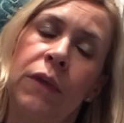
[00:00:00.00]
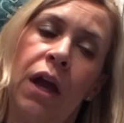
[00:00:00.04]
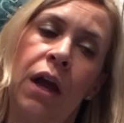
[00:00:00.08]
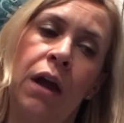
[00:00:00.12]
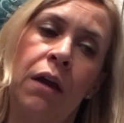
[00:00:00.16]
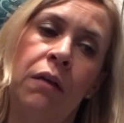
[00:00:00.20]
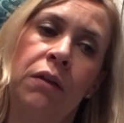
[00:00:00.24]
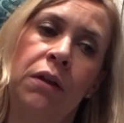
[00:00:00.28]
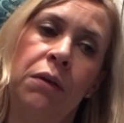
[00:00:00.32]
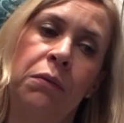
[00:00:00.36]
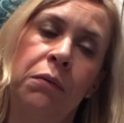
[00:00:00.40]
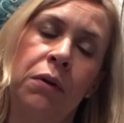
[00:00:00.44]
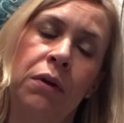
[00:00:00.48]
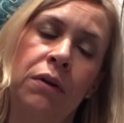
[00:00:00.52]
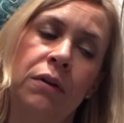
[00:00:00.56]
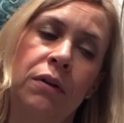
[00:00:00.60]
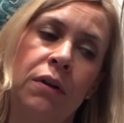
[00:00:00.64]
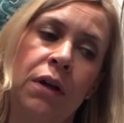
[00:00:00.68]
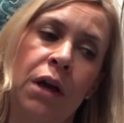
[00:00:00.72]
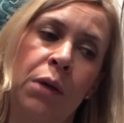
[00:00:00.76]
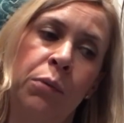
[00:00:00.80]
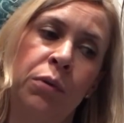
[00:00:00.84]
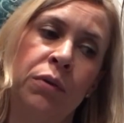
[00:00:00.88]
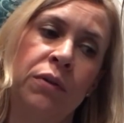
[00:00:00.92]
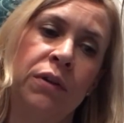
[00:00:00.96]
I only worked a
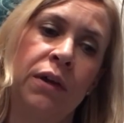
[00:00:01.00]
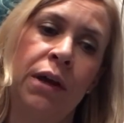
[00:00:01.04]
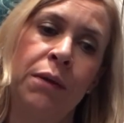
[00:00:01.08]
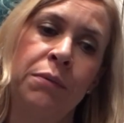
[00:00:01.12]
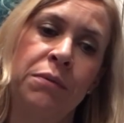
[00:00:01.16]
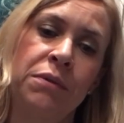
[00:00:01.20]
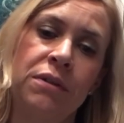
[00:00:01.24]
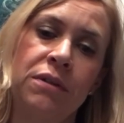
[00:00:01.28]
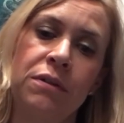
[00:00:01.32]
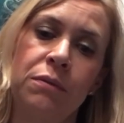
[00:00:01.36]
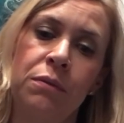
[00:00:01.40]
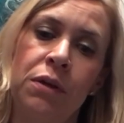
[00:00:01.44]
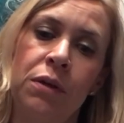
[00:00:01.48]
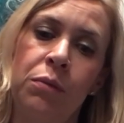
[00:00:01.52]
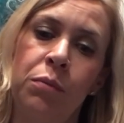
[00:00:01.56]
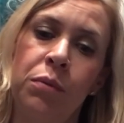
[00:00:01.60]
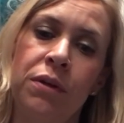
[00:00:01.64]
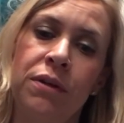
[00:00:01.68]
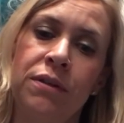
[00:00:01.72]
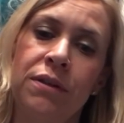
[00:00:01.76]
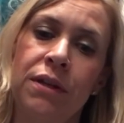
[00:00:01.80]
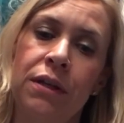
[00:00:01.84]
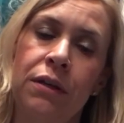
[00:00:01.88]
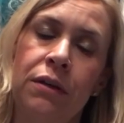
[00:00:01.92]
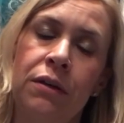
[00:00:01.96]
couple times this week
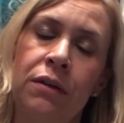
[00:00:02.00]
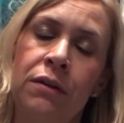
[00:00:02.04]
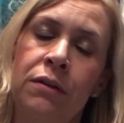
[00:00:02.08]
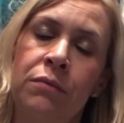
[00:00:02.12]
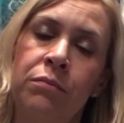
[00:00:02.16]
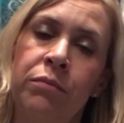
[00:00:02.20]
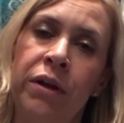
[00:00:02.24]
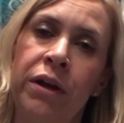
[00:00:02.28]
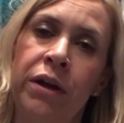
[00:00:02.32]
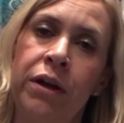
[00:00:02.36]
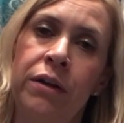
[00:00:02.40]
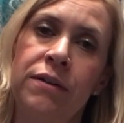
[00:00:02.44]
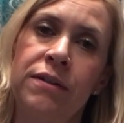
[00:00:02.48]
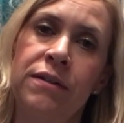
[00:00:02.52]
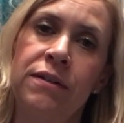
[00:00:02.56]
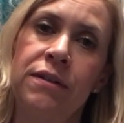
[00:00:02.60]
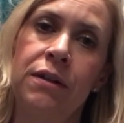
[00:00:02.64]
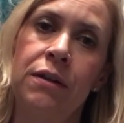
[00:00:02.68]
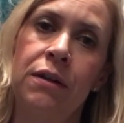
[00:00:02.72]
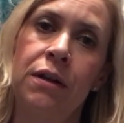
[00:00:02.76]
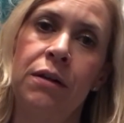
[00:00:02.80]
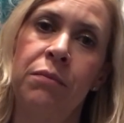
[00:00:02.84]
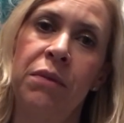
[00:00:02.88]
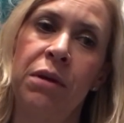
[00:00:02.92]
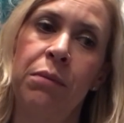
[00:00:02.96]
because I couldn't bear to
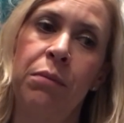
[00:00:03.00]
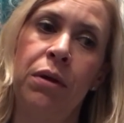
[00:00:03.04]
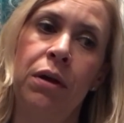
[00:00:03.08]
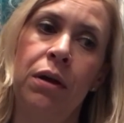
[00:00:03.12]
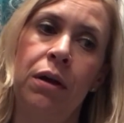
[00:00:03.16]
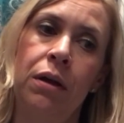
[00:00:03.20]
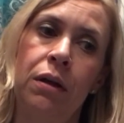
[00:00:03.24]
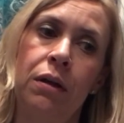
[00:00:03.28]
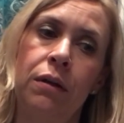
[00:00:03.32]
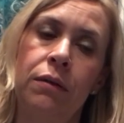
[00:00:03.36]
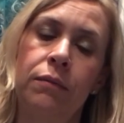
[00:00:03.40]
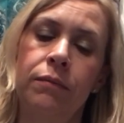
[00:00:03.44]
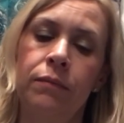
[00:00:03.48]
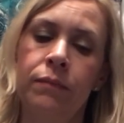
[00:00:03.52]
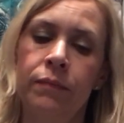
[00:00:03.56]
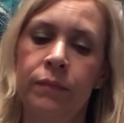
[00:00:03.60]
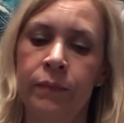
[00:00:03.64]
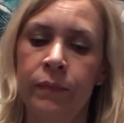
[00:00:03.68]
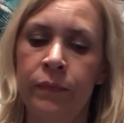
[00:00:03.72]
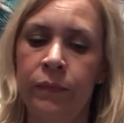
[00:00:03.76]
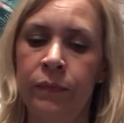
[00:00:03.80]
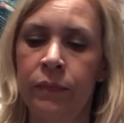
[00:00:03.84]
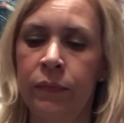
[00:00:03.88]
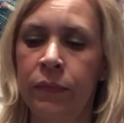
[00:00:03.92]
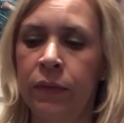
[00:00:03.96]
sit on my butt.
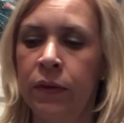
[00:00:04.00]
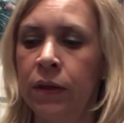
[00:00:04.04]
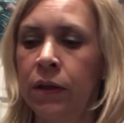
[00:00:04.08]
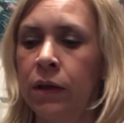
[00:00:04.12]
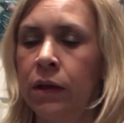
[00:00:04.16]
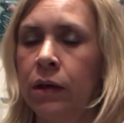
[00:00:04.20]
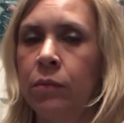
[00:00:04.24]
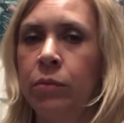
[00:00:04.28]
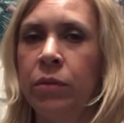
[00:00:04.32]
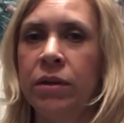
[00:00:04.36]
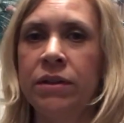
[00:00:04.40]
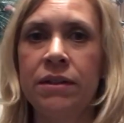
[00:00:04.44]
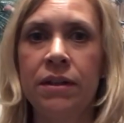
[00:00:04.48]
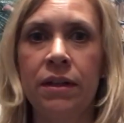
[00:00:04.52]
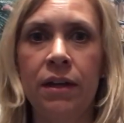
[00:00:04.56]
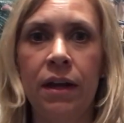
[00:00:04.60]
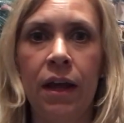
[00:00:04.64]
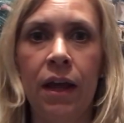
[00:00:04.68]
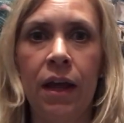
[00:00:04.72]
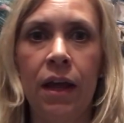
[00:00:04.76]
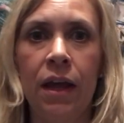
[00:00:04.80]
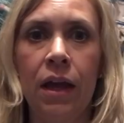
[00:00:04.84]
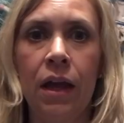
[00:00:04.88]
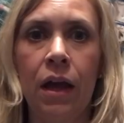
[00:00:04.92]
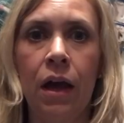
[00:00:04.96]
But
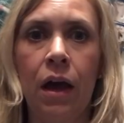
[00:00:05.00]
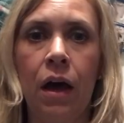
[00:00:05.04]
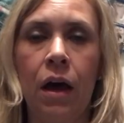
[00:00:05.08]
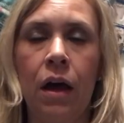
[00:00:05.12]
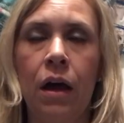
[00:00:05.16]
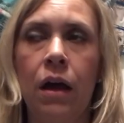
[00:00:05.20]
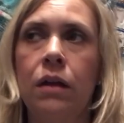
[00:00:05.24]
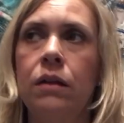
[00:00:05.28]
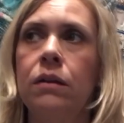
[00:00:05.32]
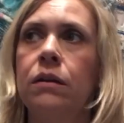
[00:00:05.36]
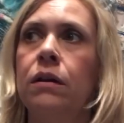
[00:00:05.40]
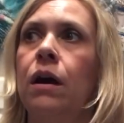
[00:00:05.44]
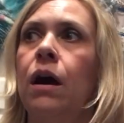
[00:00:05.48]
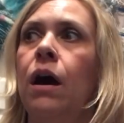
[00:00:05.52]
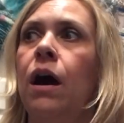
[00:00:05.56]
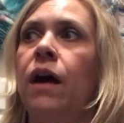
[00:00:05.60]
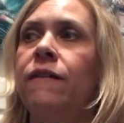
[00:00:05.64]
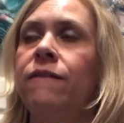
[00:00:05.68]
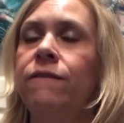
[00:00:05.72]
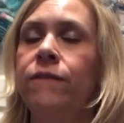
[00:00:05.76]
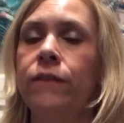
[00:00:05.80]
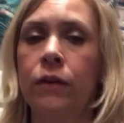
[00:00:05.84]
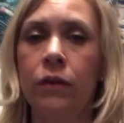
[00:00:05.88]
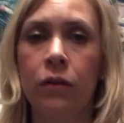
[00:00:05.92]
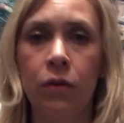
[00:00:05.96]
today, I
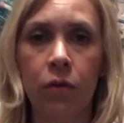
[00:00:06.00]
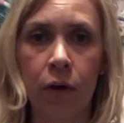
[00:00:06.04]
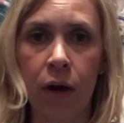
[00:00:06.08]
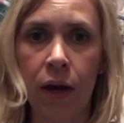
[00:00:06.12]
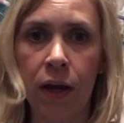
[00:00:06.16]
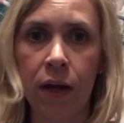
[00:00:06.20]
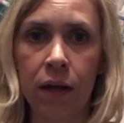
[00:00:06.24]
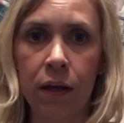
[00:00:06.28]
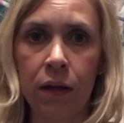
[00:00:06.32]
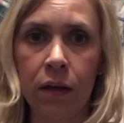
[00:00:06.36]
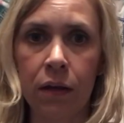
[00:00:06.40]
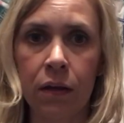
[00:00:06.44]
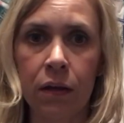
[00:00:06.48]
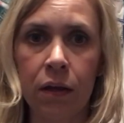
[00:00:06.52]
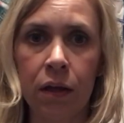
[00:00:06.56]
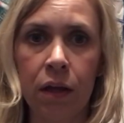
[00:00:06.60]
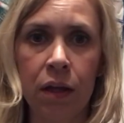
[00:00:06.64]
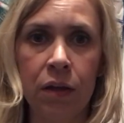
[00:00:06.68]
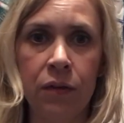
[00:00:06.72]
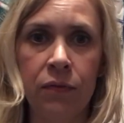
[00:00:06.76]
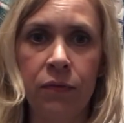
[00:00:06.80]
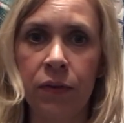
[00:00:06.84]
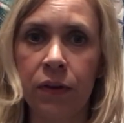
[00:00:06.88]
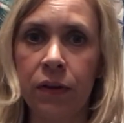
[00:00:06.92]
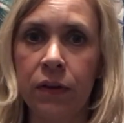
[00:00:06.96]
feel great.
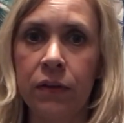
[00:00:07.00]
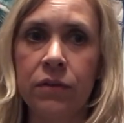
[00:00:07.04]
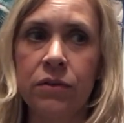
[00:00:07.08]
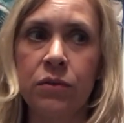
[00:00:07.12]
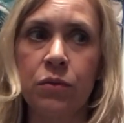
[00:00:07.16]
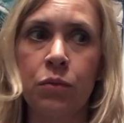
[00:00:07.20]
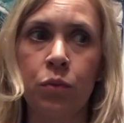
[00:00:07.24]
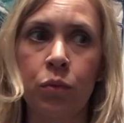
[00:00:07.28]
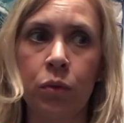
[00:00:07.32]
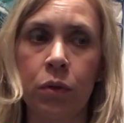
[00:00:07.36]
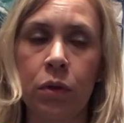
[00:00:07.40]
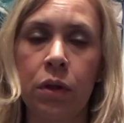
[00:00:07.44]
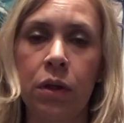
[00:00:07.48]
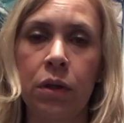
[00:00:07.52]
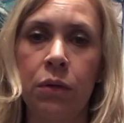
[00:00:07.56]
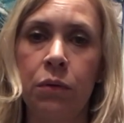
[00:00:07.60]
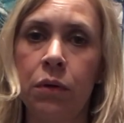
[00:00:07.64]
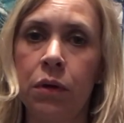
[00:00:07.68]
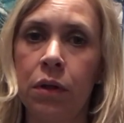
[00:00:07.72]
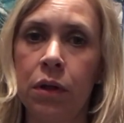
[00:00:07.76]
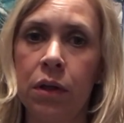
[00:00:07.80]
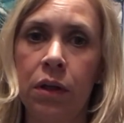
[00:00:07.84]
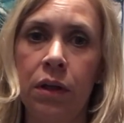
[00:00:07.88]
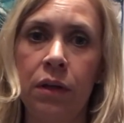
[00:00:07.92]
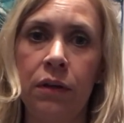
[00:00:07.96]
It feels really,
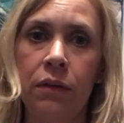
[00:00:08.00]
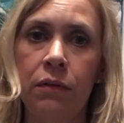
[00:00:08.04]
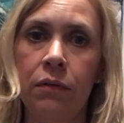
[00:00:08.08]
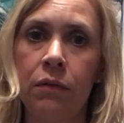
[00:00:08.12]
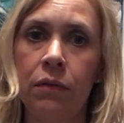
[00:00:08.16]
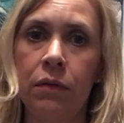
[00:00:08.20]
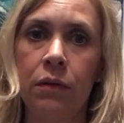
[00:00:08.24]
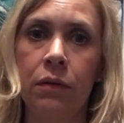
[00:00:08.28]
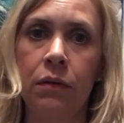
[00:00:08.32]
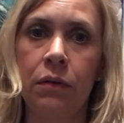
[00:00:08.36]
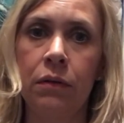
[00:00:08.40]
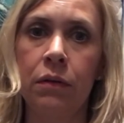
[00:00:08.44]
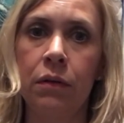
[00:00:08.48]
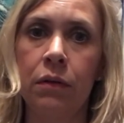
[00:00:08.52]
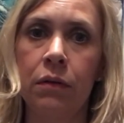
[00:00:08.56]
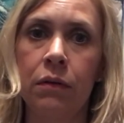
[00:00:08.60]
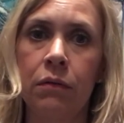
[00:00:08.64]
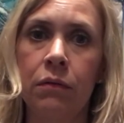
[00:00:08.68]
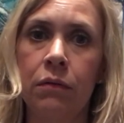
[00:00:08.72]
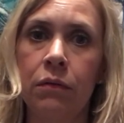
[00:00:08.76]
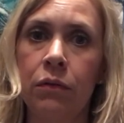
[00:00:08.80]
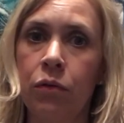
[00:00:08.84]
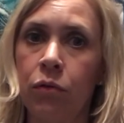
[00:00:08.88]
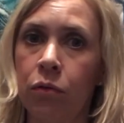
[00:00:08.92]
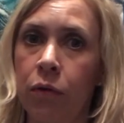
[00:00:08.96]
really
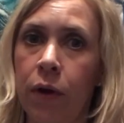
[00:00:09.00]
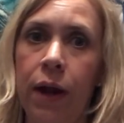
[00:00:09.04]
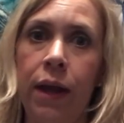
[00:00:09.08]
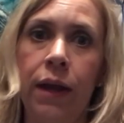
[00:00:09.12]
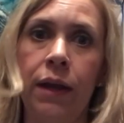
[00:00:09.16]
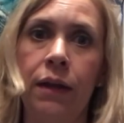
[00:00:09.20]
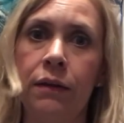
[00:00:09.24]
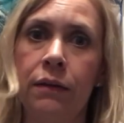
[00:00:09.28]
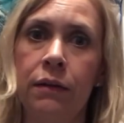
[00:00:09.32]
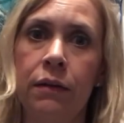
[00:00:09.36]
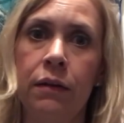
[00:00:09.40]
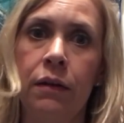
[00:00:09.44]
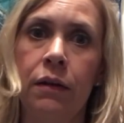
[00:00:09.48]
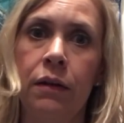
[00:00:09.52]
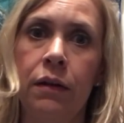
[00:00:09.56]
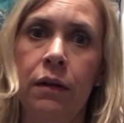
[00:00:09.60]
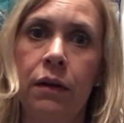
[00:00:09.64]
great.